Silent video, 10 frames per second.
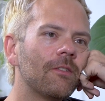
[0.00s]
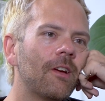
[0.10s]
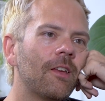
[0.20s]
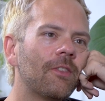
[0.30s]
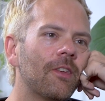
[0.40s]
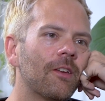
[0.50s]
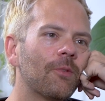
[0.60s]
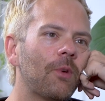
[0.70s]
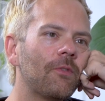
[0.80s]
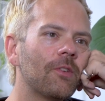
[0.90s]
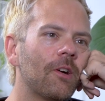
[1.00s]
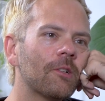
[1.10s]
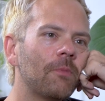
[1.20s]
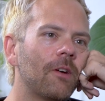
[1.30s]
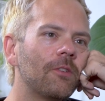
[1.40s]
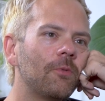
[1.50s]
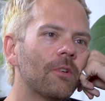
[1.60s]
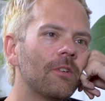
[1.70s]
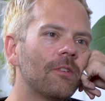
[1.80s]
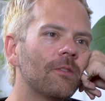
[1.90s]
Anything that we haven't talked about, you
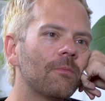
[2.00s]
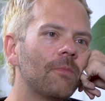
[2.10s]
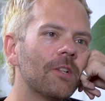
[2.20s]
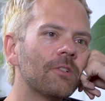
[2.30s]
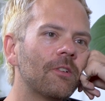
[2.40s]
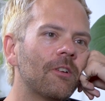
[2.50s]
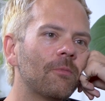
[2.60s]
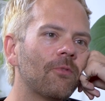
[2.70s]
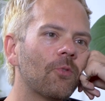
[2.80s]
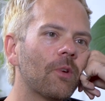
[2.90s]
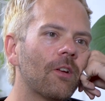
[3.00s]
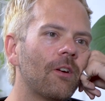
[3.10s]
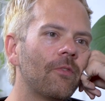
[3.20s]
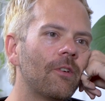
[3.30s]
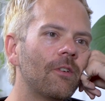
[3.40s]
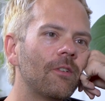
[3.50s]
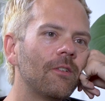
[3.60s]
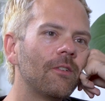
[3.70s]
want to mention here before we get off here?